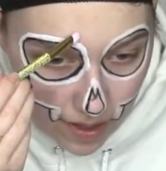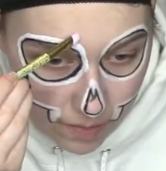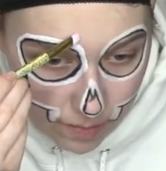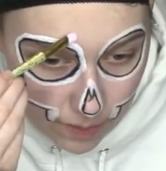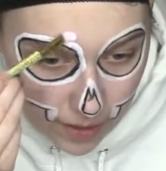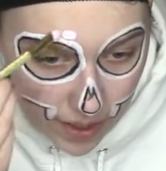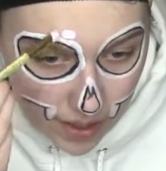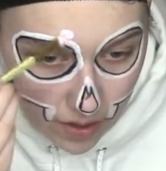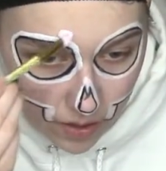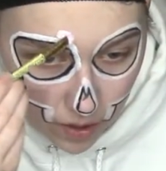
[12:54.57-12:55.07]

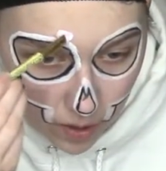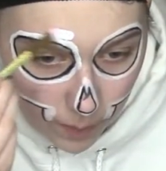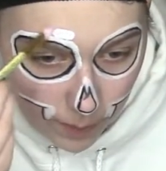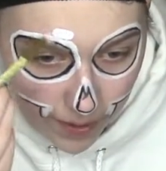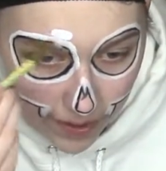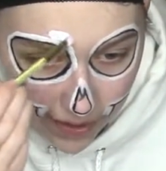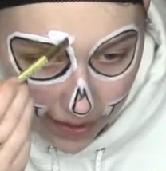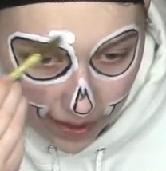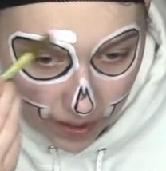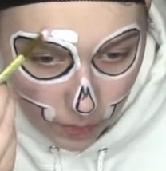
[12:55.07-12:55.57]
might go
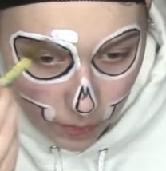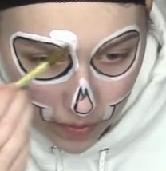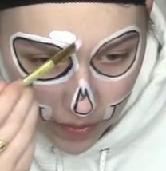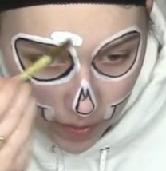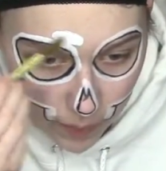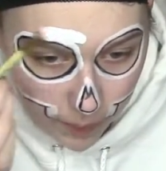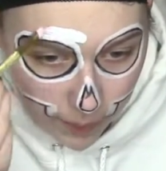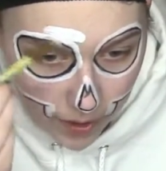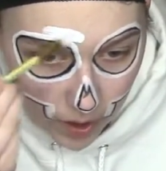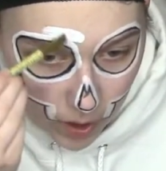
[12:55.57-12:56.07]
back in with a
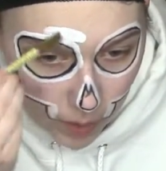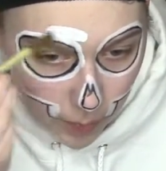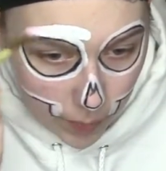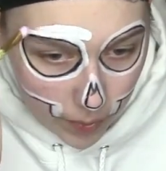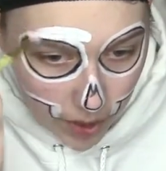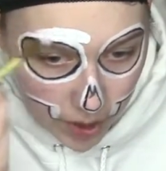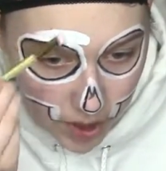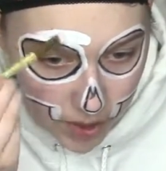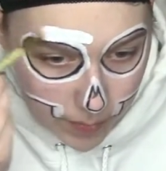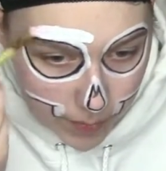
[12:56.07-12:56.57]
bigger
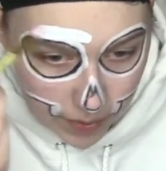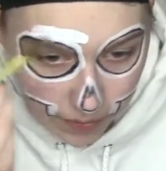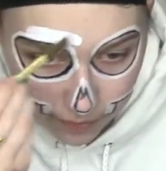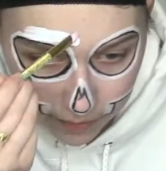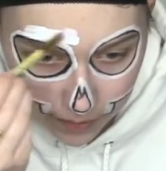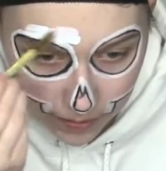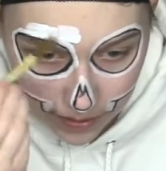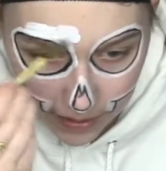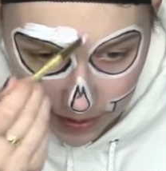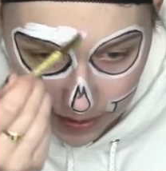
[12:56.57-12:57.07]
brush, but
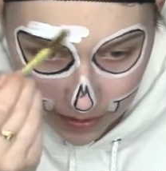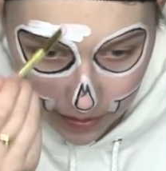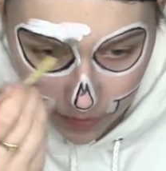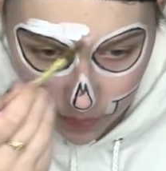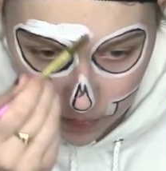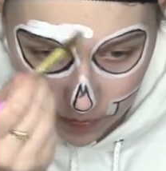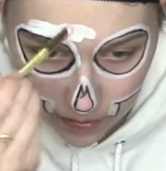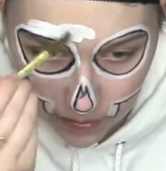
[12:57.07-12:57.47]
for now,